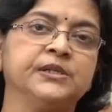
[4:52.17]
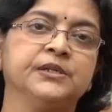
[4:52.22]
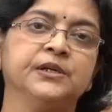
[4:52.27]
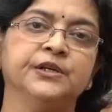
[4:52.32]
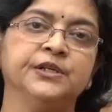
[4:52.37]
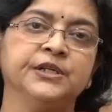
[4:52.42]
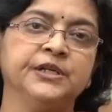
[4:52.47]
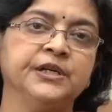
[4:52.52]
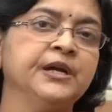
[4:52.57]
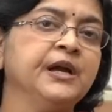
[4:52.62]

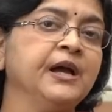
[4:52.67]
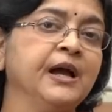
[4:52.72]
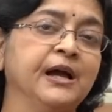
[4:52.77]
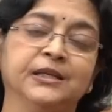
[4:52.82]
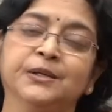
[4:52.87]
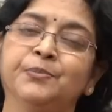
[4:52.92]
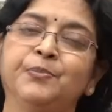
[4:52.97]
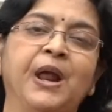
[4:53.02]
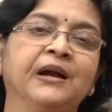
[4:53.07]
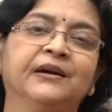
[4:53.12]
surgery
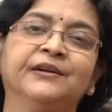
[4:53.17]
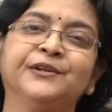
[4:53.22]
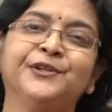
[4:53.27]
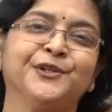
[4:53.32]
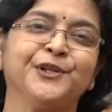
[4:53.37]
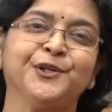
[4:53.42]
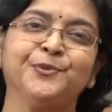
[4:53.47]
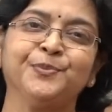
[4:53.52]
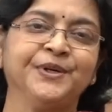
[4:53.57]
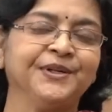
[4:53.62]
as a blanket
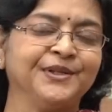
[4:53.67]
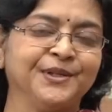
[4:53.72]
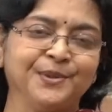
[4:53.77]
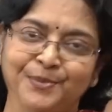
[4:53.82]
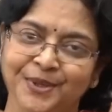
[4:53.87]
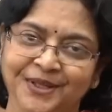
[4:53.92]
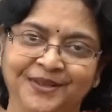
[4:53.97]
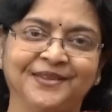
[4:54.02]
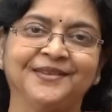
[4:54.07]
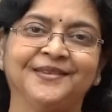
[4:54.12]
statement is a
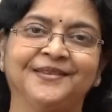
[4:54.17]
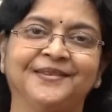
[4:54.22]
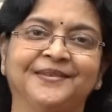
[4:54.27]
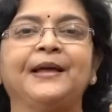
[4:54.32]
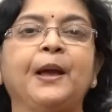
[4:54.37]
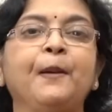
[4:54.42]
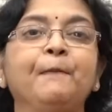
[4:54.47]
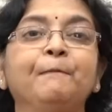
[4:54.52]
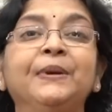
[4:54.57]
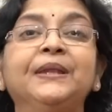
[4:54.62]
myth.
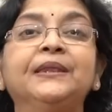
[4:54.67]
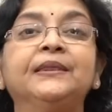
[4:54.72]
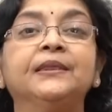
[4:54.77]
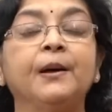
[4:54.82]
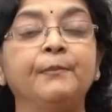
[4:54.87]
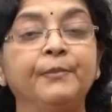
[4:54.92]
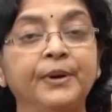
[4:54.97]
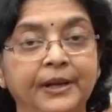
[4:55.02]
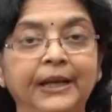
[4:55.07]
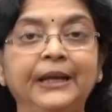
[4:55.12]
Myth
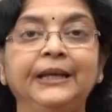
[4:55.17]
number